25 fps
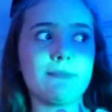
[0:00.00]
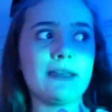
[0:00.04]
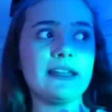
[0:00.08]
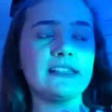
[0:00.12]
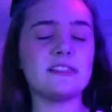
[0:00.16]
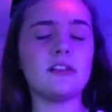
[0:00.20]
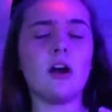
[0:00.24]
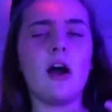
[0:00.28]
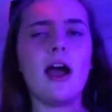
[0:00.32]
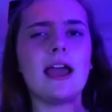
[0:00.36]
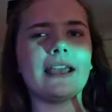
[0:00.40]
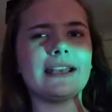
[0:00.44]

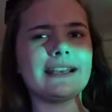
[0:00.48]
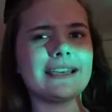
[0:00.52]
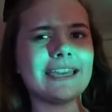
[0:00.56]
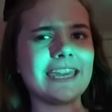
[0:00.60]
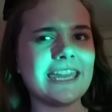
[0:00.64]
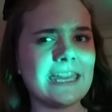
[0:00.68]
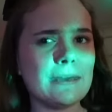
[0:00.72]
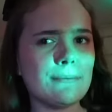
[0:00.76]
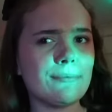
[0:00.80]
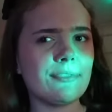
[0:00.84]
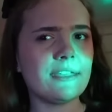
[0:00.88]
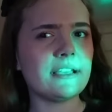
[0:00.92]
means that I
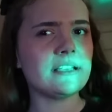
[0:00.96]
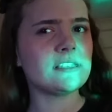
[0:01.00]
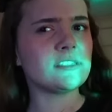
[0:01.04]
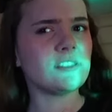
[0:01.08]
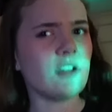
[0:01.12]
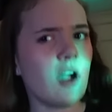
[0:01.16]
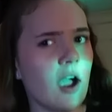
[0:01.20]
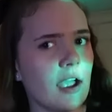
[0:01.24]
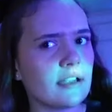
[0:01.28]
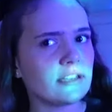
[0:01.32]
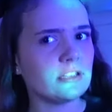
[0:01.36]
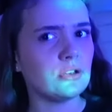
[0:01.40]
keep things
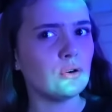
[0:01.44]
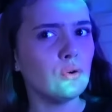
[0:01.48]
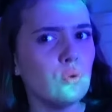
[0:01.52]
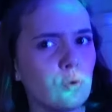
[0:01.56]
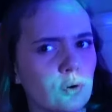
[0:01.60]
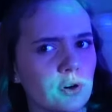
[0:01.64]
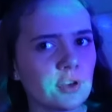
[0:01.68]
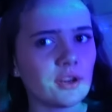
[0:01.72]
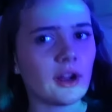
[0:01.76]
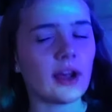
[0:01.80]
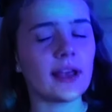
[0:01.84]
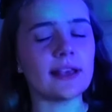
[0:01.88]
tidy and
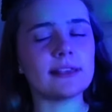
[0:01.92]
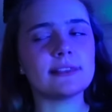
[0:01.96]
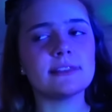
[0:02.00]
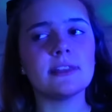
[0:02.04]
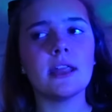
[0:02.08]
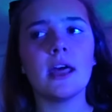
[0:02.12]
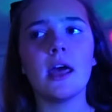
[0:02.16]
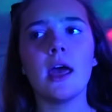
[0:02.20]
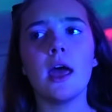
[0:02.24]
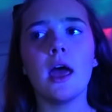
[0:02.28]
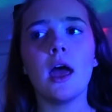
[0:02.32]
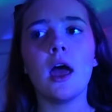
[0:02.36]

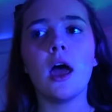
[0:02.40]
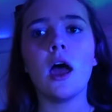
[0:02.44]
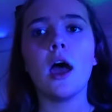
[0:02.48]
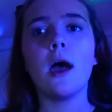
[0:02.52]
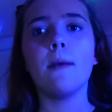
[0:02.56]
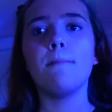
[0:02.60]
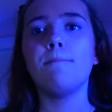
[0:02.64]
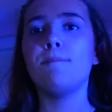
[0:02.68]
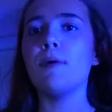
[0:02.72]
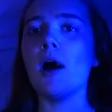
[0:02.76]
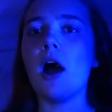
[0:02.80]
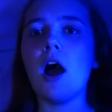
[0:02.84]
organised.
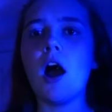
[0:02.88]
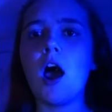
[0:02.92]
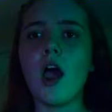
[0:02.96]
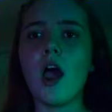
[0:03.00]
But